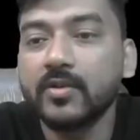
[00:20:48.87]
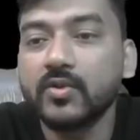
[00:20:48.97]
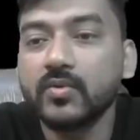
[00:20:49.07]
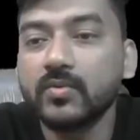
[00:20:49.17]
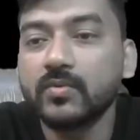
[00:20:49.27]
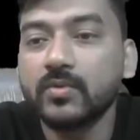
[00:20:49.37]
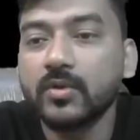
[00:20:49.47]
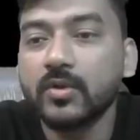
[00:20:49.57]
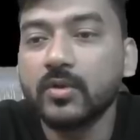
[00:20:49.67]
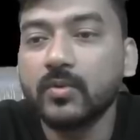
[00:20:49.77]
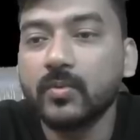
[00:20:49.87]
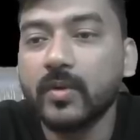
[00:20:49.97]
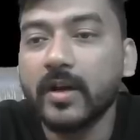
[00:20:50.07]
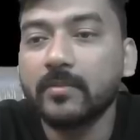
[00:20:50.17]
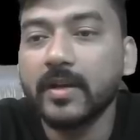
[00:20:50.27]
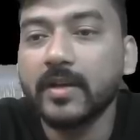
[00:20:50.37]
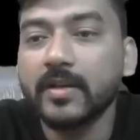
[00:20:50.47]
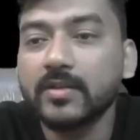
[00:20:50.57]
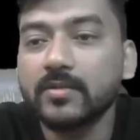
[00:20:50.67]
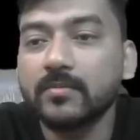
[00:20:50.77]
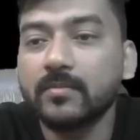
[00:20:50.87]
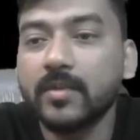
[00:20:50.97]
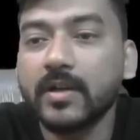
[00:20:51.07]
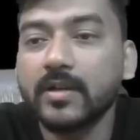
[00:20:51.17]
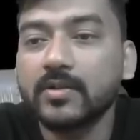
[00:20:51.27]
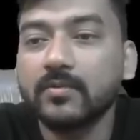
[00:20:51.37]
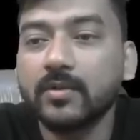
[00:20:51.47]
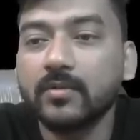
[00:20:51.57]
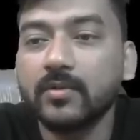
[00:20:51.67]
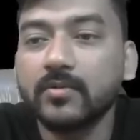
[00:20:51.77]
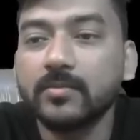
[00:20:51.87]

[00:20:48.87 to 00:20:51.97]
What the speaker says: To 1 minus 1 whole.